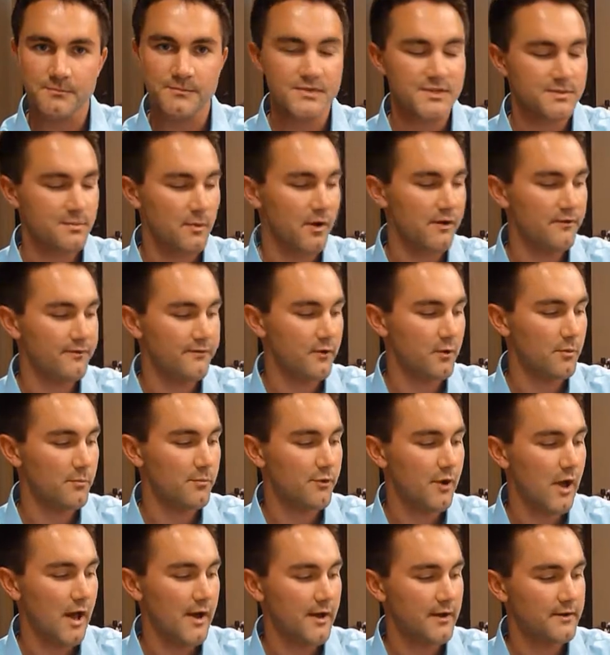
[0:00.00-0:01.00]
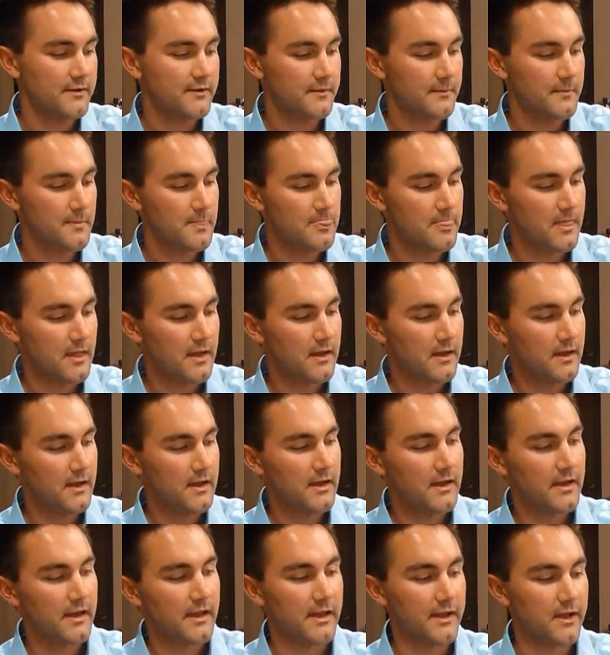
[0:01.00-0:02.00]
smartphone product.
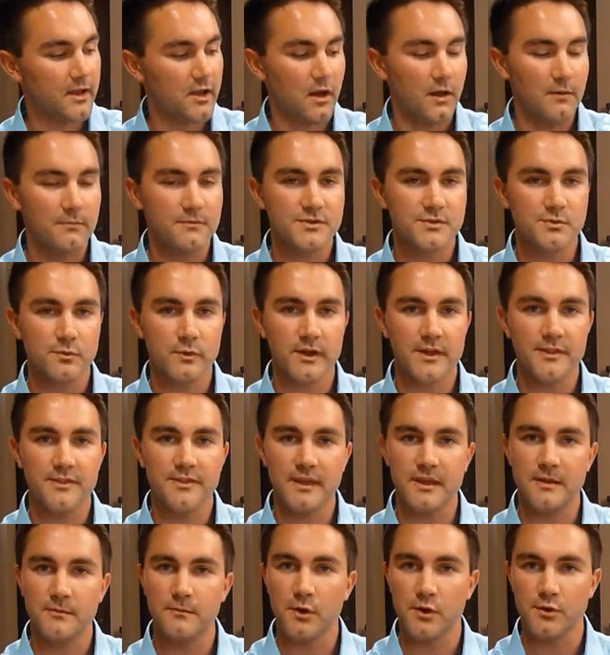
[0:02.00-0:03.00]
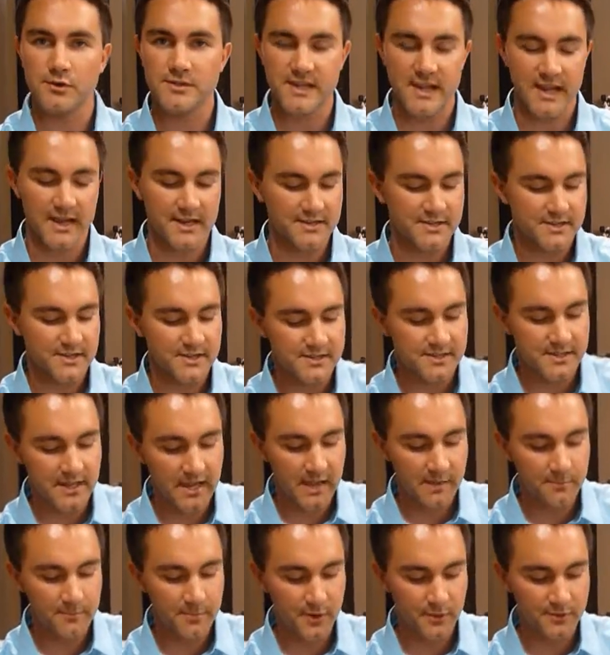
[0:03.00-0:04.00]
It comes with, in most cases,
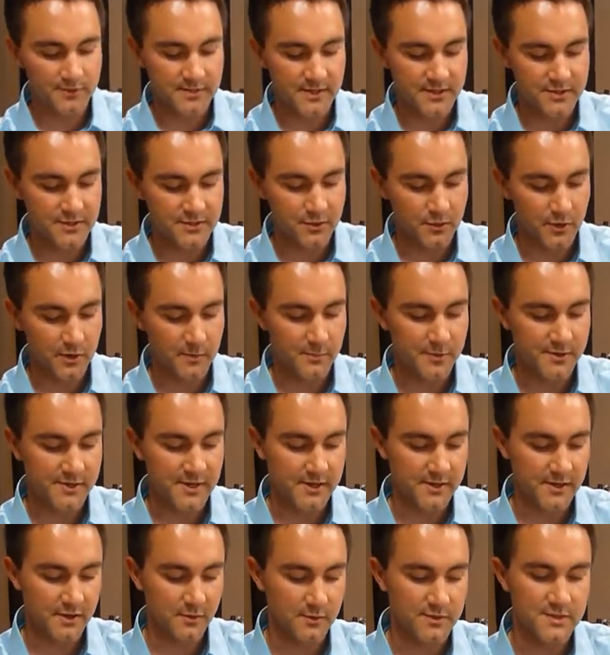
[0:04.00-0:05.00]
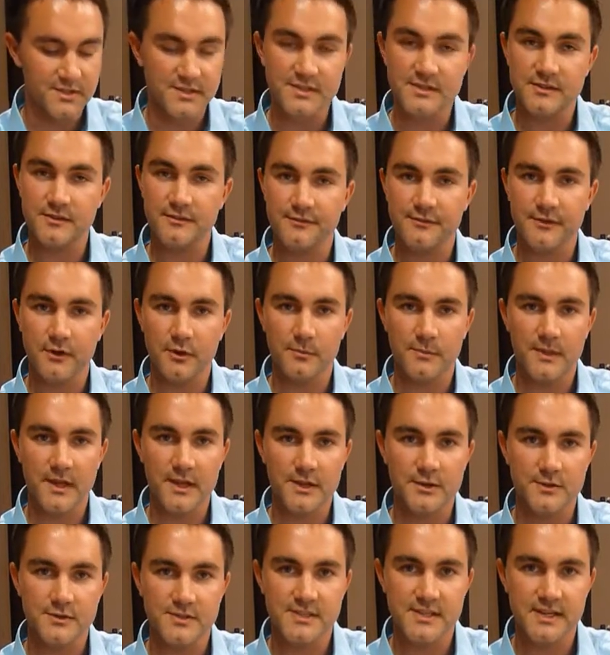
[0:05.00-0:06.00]
a built-in screen protector, which is the film
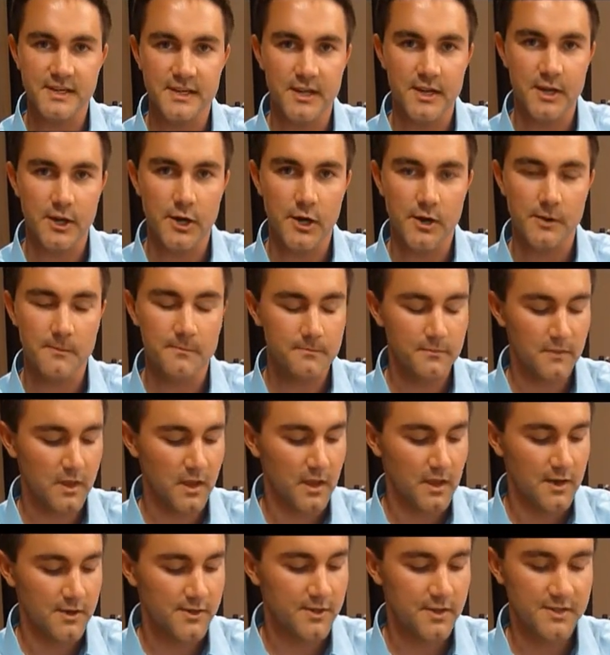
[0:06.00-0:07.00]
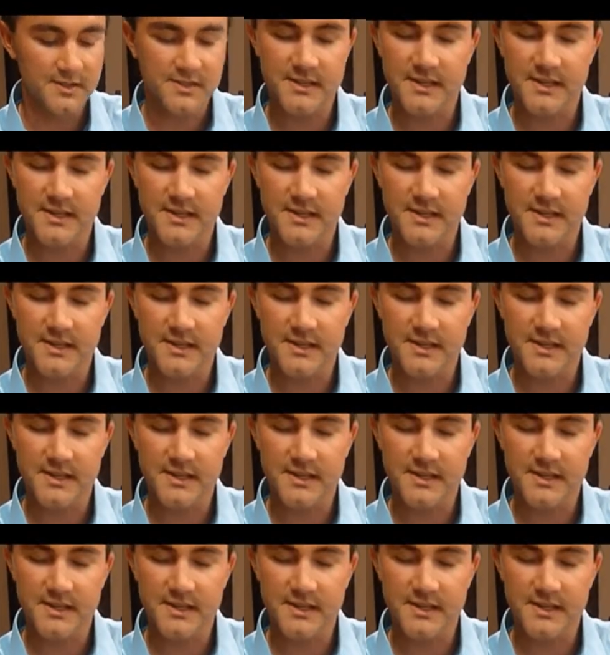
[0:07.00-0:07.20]
that you see here. It doesn't